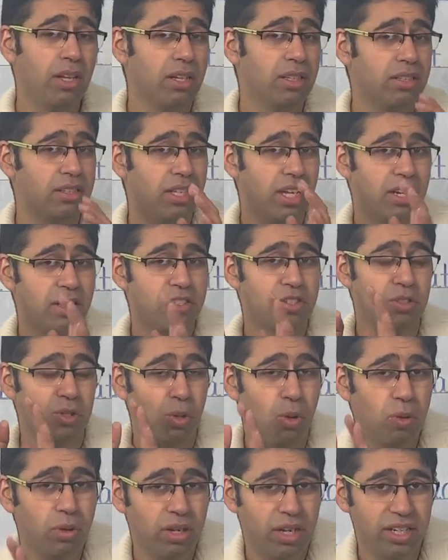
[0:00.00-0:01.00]
There is
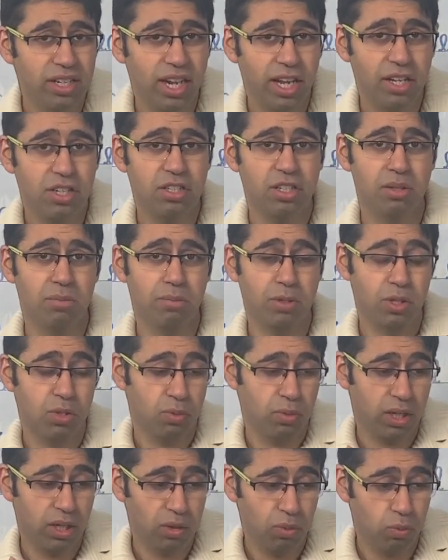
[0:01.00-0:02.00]
no connection
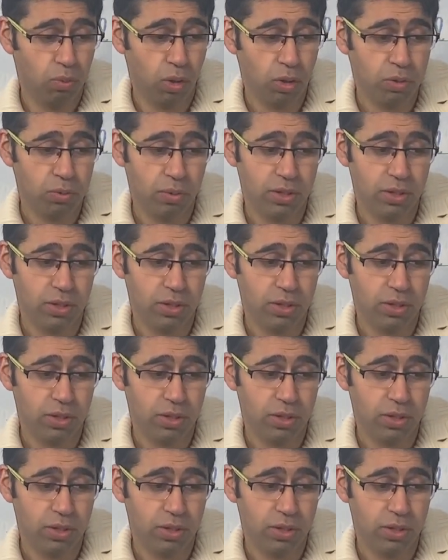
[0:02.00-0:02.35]
between what